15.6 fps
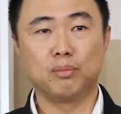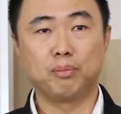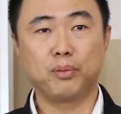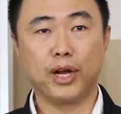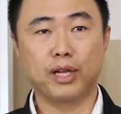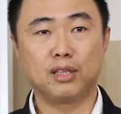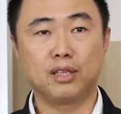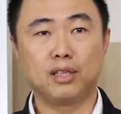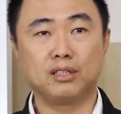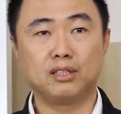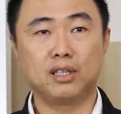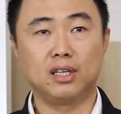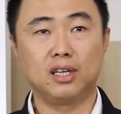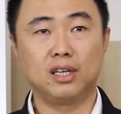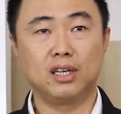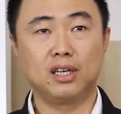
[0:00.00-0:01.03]
practice
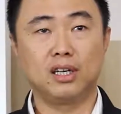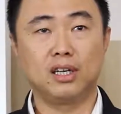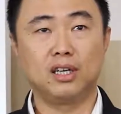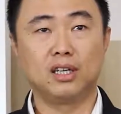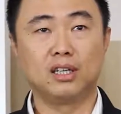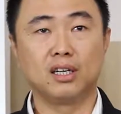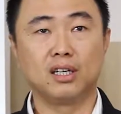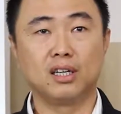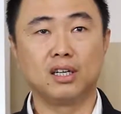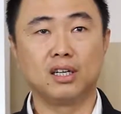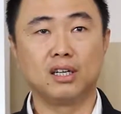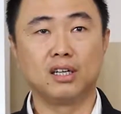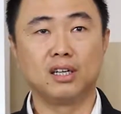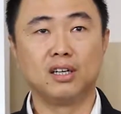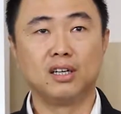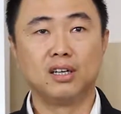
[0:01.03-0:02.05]
in
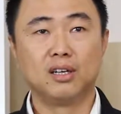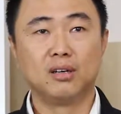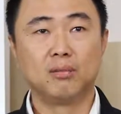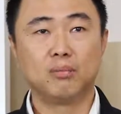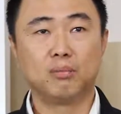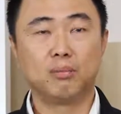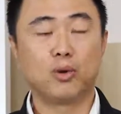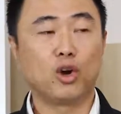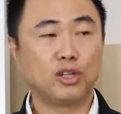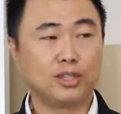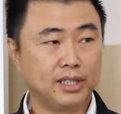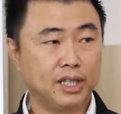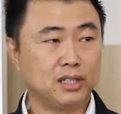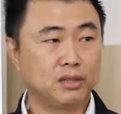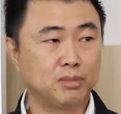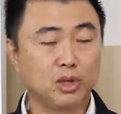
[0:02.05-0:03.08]
a broad
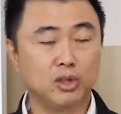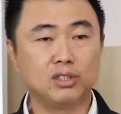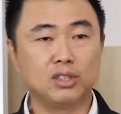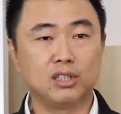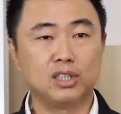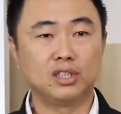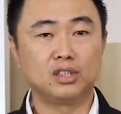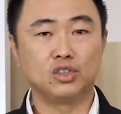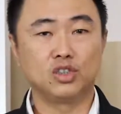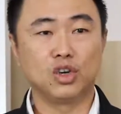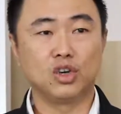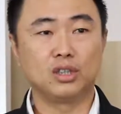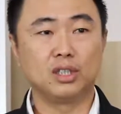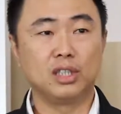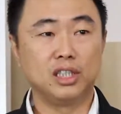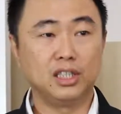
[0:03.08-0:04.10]
sense, because it is
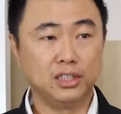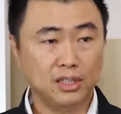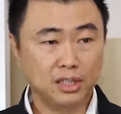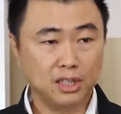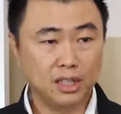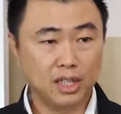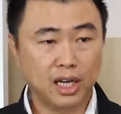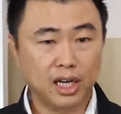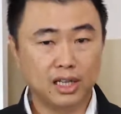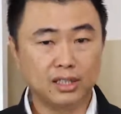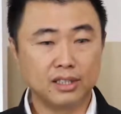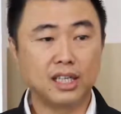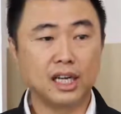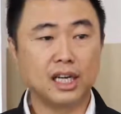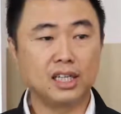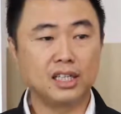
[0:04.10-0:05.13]
not easy. And
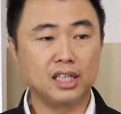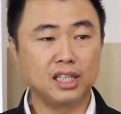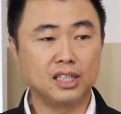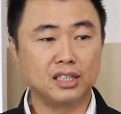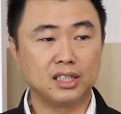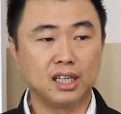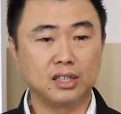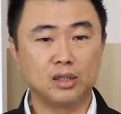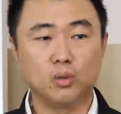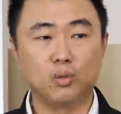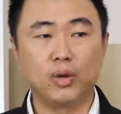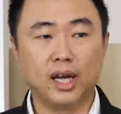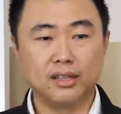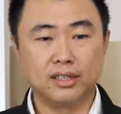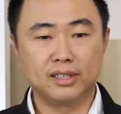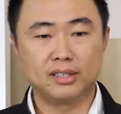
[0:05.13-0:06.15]
second thing is that
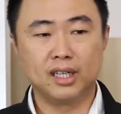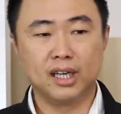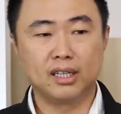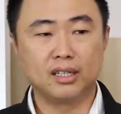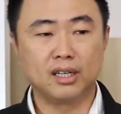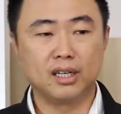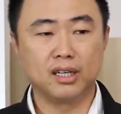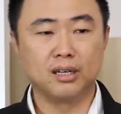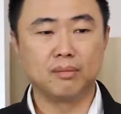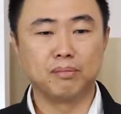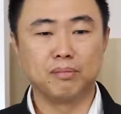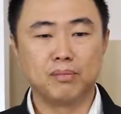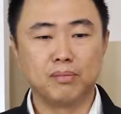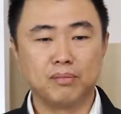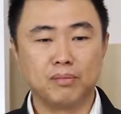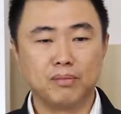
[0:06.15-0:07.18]
we understand
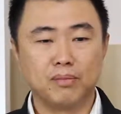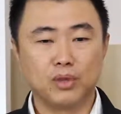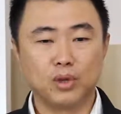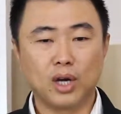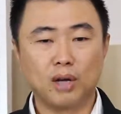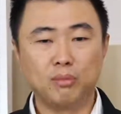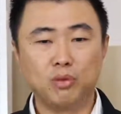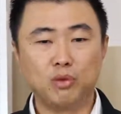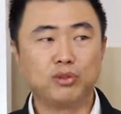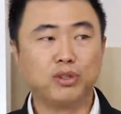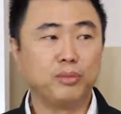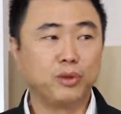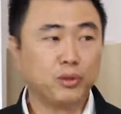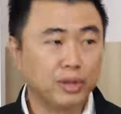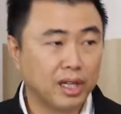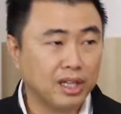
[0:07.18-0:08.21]
you can't move the
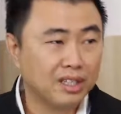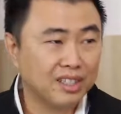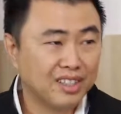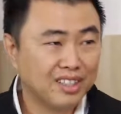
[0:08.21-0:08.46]
building.